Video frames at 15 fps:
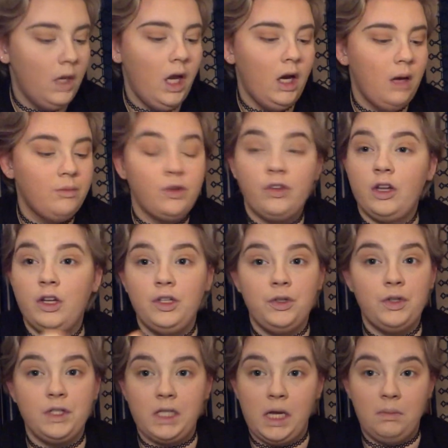And I'm just going to
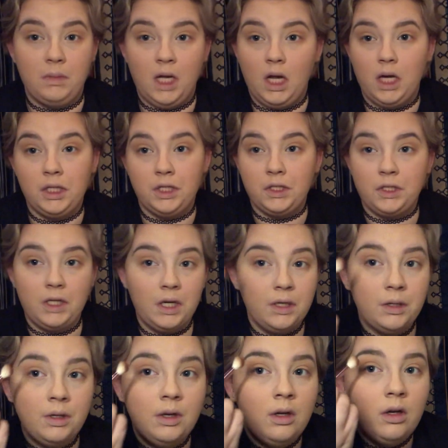do the same thing I just did.
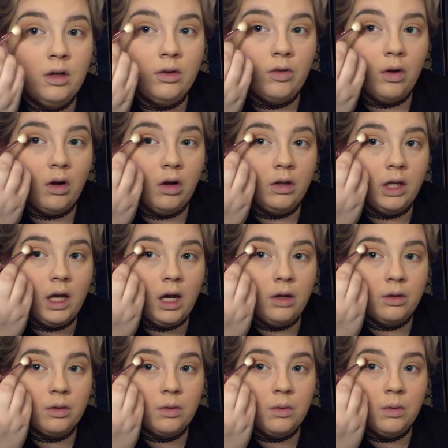So on the
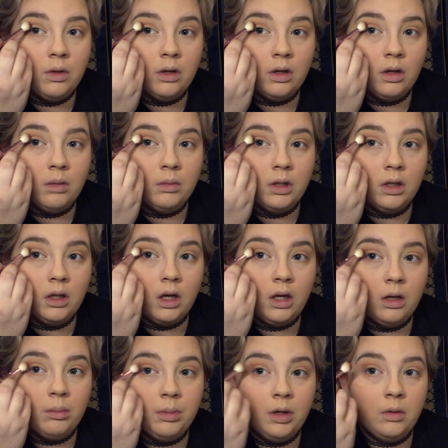outer corner, I'm going to
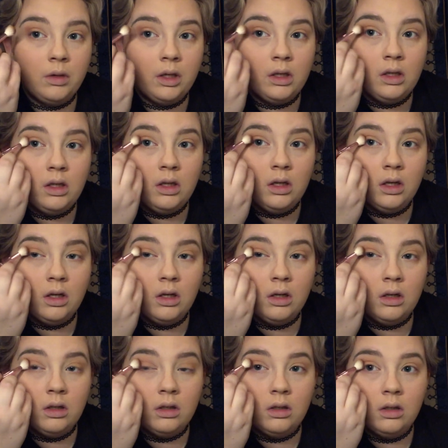kind of poke it
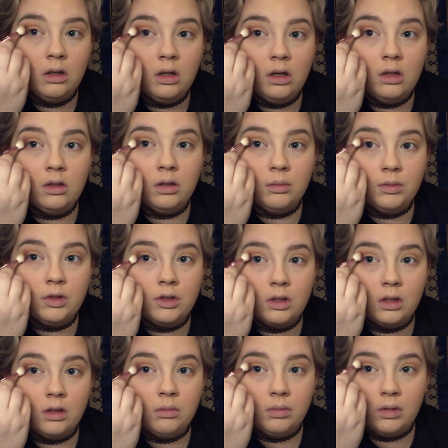here, and I'm just
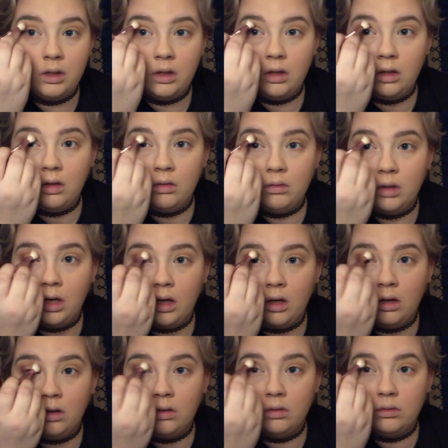going to bring it
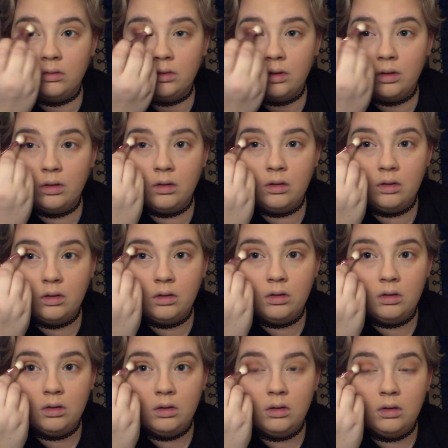around.
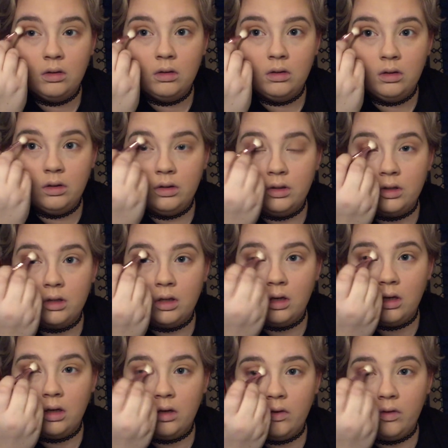
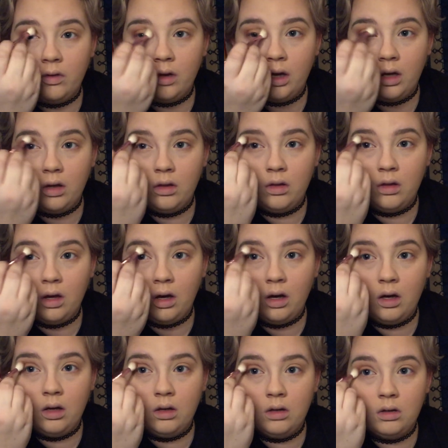Just like
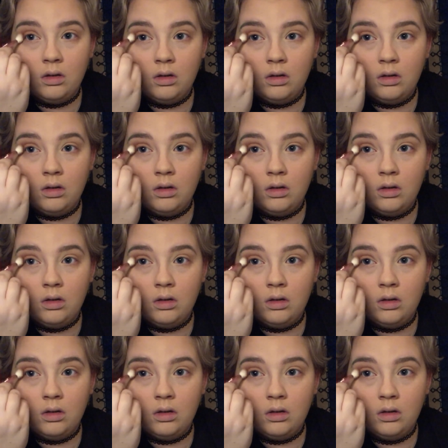that.